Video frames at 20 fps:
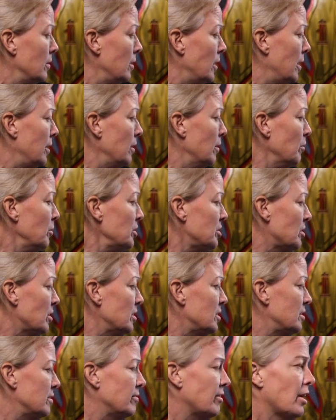And then we
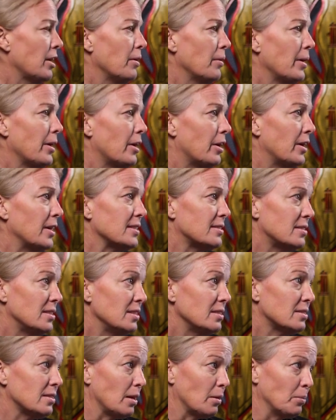start to evaluate our
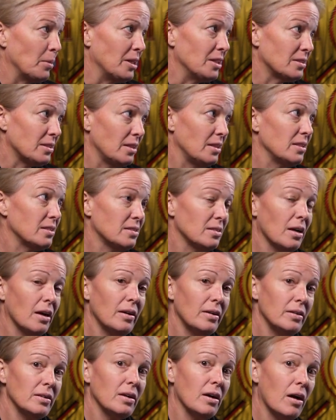ST segments, and it's
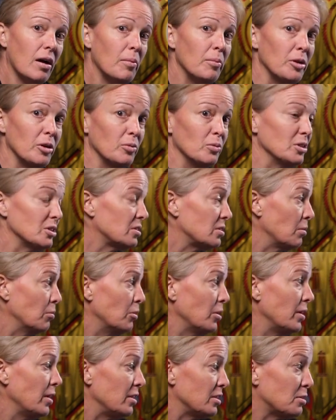not uncommon when
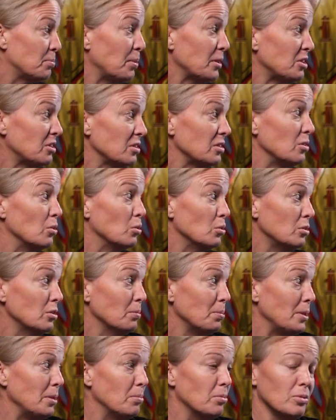someone, especially
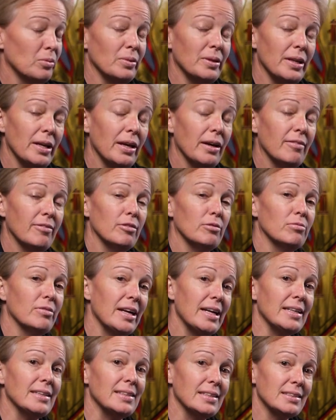older people, when they have a
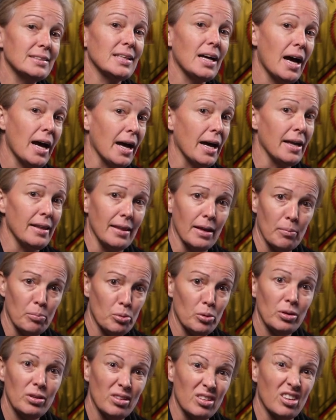rate this high, that
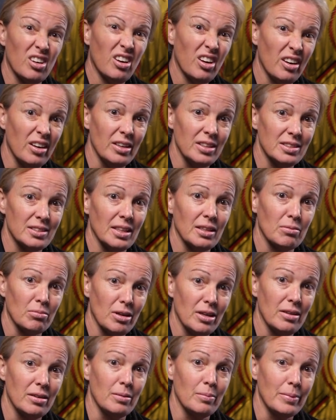poor little heart is like
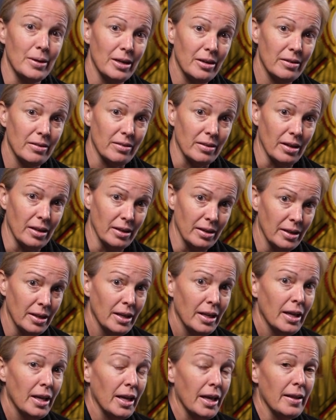running a marathon.
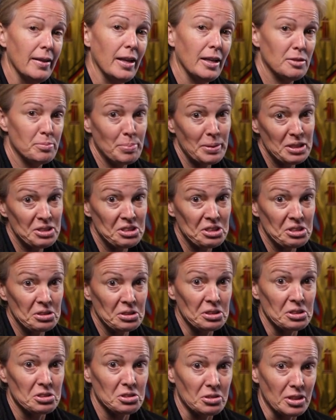And that's
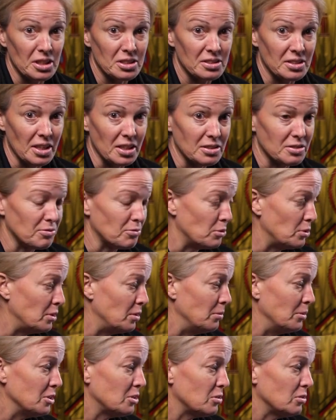basically a stress test for
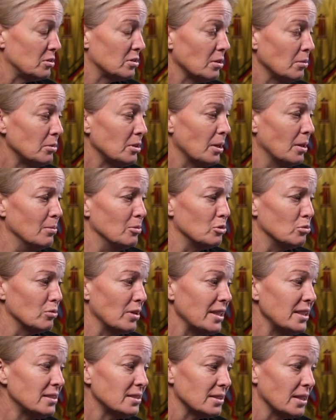them. And so sometimes
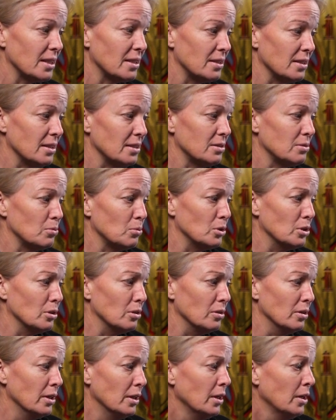rates like this
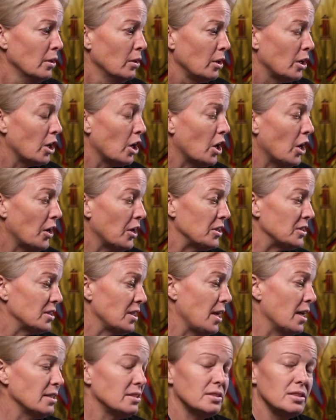will cause
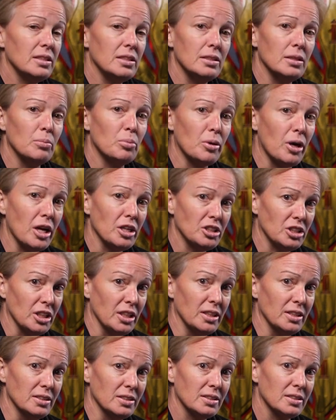ST
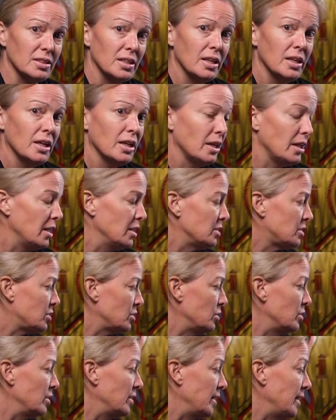depressions in
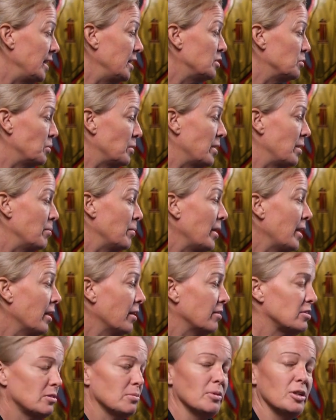certain leads where they may
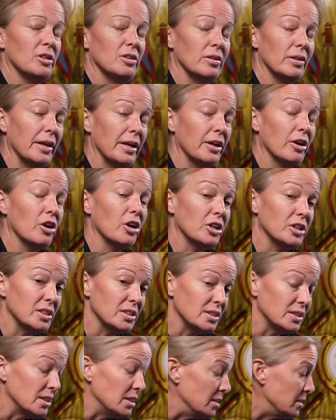some underlying heart
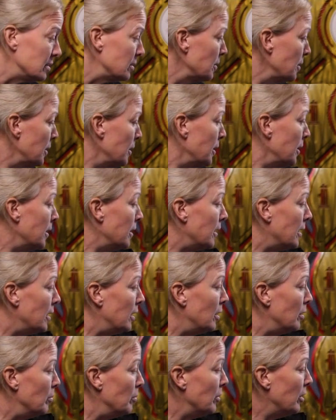disease.
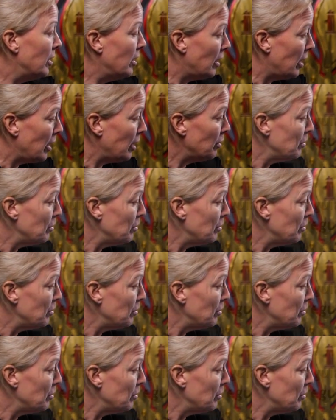Um, I